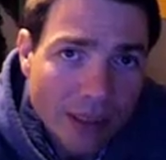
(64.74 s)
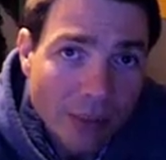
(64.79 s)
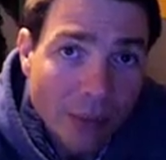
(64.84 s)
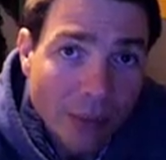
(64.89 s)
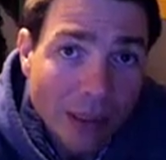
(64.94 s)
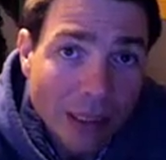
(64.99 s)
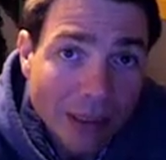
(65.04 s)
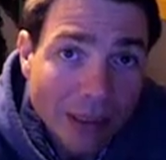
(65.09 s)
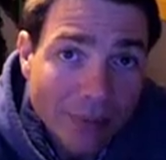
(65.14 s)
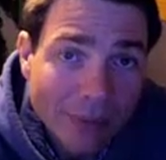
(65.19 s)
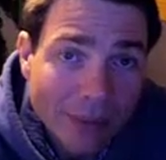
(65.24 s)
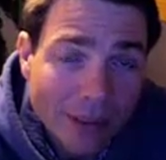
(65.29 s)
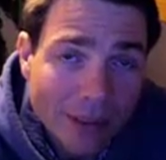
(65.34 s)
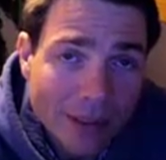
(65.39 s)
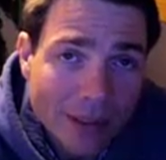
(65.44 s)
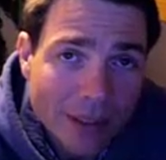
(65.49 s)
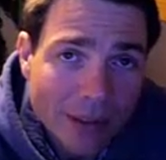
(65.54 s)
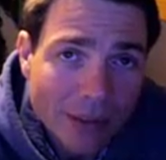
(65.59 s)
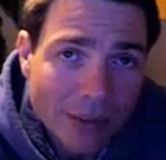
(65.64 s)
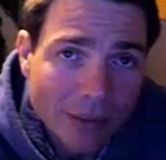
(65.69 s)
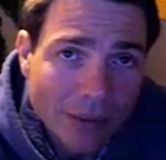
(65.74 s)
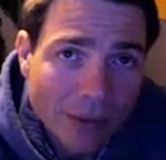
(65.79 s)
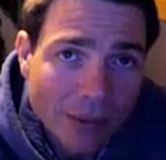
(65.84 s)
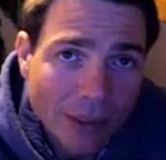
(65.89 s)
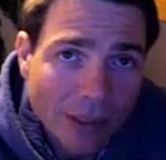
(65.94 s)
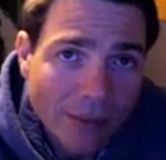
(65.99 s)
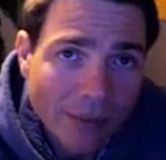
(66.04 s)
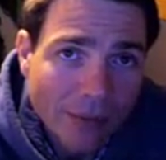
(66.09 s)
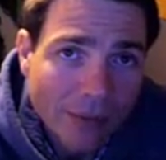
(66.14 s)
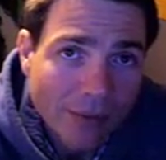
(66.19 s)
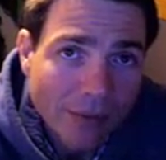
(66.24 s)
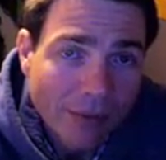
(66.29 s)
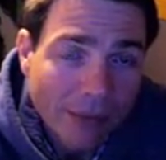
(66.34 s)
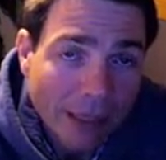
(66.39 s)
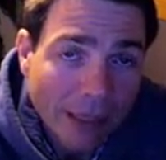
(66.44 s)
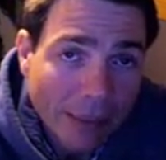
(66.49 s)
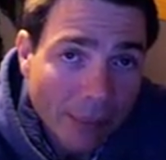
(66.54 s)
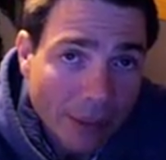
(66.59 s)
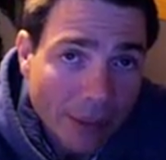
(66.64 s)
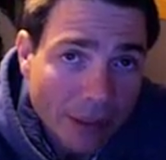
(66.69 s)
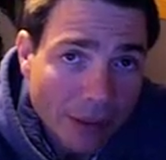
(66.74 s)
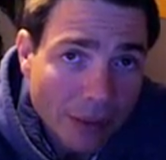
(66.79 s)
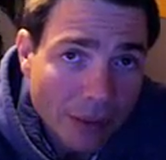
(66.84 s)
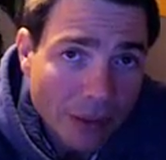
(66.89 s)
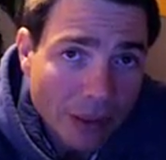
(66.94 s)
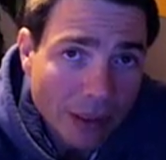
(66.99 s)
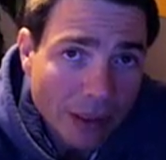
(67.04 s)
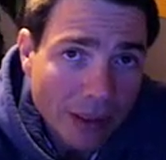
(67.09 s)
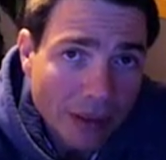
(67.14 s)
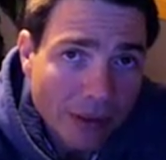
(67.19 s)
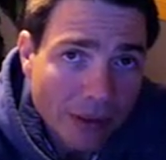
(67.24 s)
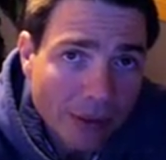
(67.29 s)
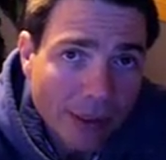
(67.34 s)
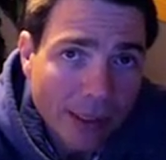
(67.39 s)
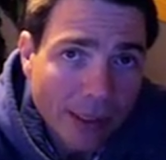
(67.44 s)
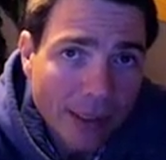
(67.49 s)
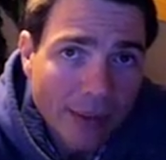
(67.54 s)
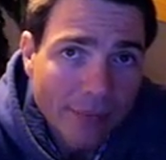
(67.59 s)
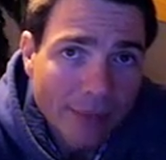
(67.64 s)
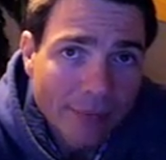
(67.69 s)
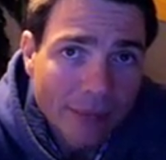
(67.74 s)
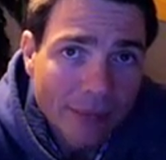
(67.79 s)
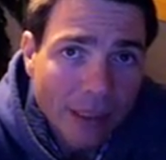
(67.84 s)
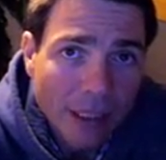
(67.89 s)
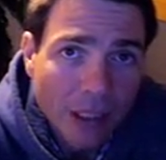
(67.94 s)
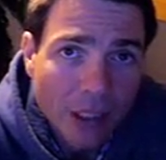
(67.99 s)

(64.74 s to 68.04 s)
that we live in. So you have your family unit, you have